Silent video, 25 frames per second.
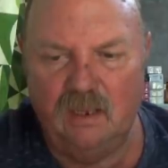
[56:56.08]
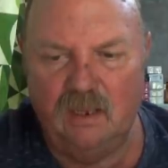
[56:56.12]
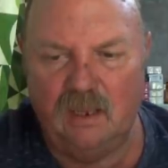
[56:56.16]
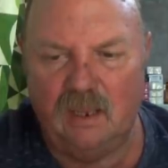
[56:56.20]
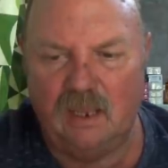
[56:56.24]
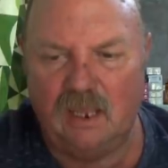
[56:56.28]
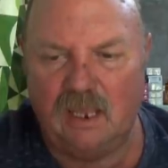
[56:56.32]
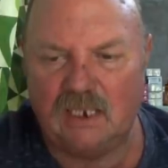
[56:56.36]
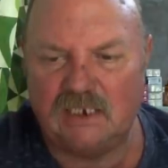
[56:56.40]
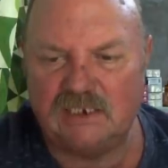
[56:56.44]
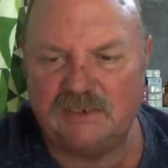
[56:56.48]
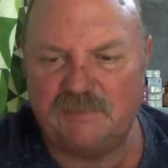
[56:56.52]

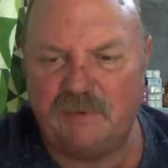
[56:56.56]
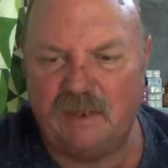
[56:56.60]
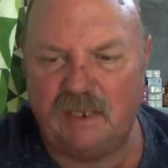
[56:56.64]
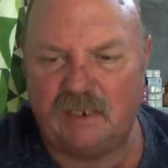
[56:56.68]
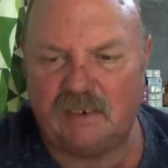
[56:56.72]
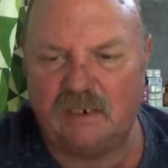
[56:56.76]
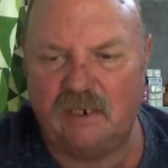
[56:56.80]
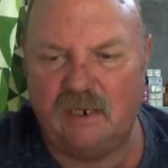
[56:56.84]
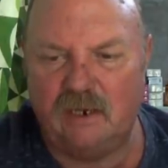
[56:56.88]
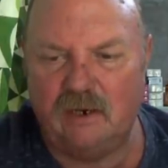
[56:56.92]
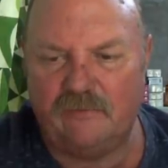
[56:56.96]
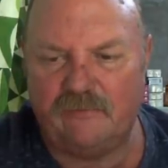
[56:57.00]
I
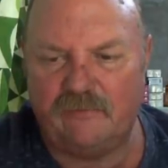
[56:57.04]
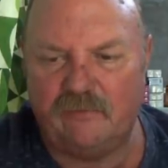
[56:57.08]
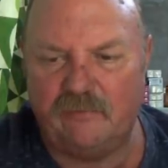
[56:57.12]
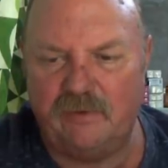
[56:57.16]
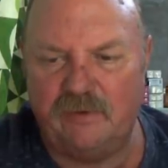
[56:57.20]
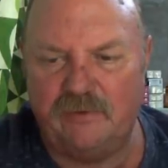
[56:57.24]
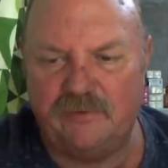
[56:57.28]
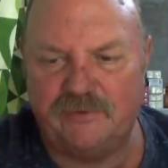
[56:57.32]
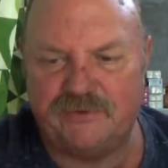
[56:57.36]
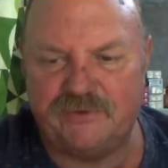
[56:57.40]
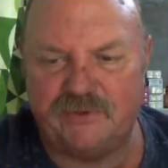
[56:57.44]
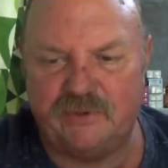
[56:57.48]
expect to hear from
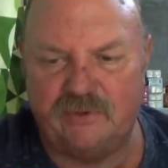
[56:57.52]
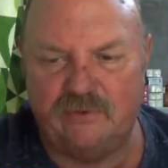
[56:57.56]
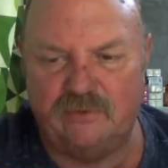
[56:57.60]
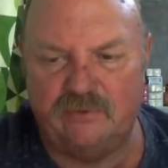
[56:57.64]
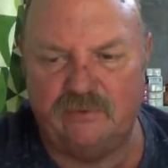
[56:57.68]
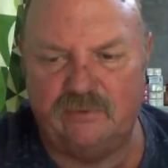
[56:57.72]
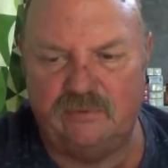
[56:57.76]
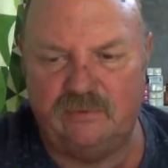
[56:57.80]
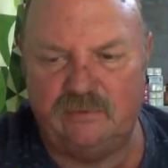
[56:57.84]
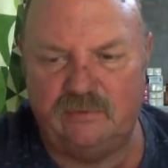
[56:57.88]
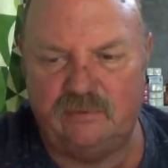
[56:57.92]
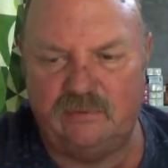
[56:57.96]
you
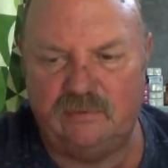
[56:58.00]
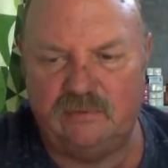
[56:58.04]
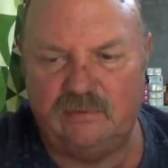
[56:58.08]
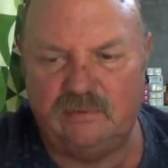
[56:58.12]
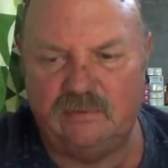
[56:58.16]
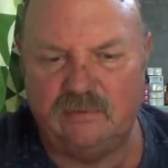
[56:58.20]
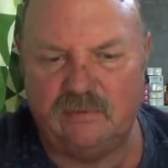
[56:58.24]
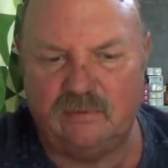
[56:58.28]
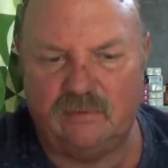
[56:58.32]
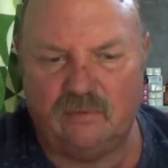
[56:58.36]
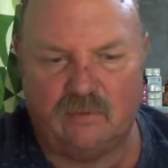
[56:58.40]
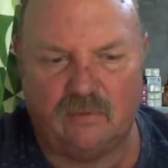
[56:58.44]
soon,
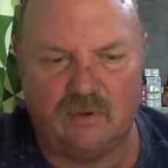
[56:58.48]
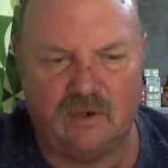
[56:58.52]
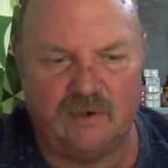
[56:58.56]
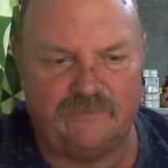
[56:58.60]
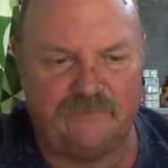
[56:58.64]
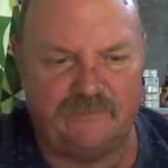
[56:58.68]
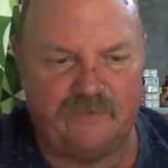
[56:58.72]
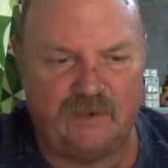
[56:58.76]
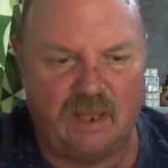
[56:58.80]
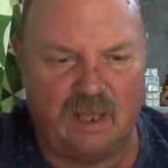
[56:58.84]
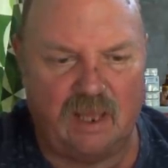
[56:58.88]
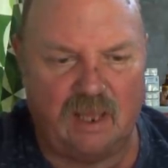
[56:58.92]
or
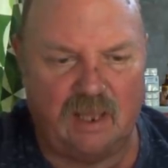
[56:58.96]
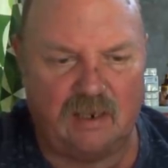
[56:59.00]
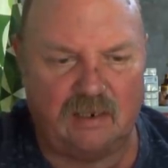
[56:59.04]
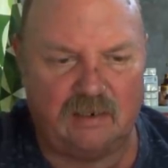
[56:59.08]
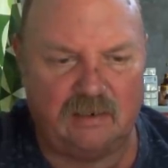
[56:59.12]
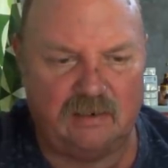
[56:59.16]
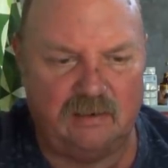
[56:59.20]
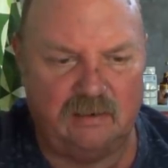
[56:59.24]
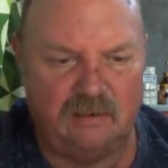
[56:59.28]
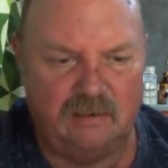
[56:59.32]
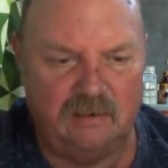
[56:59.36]
if not,